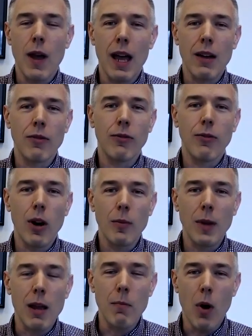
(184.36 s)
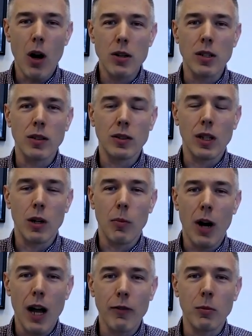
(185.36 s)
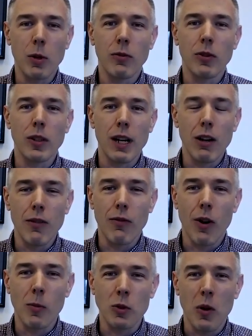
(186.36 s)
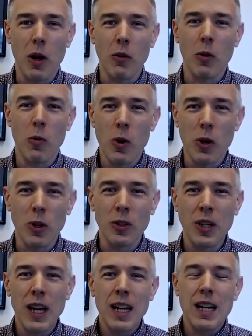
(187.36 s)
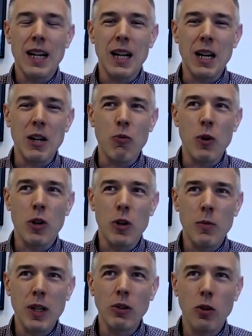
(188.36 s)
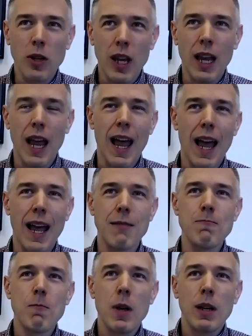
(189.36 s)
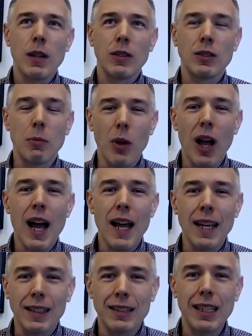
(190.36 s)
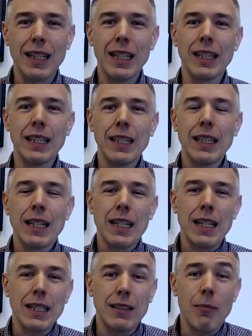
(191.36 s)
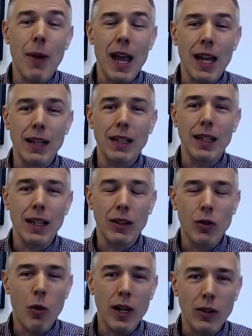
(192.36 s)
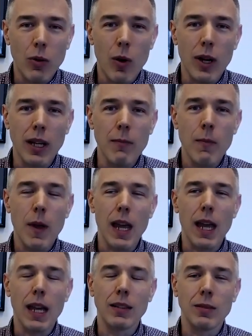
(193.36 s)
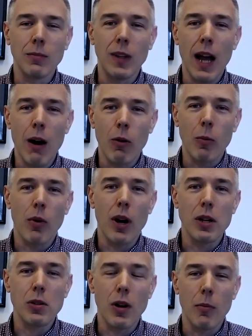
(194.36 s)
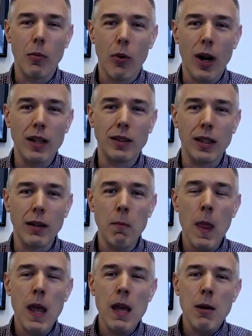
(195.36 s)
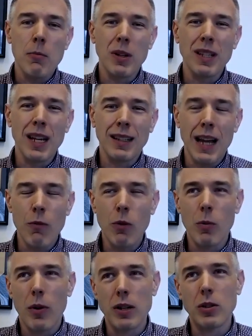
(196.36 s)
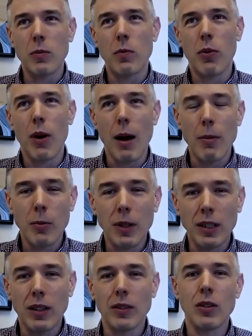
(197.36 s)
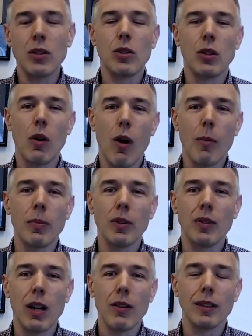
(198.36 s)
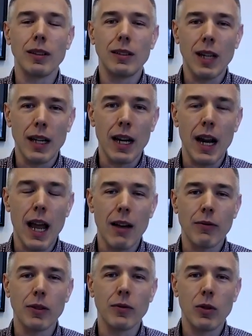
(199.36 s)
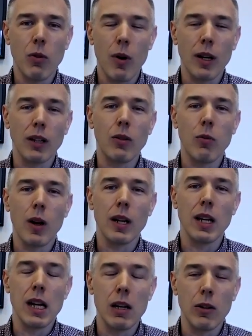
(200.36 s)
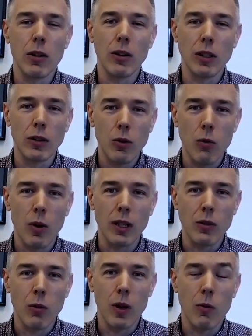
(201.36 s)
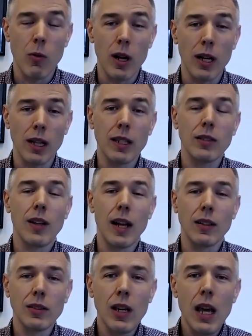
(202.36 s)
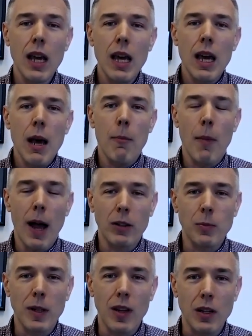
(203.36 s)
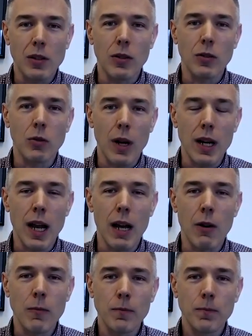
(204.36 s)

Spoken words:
have farm gate margins that are profitable for dairy farmers around the world, we could be looking at supply exceeding demand in 2020 and some downward pressure on pricing. But that downward pressure probably doesn't show up until the second half of 2020 and into early 2021. At least that's my expectations right now.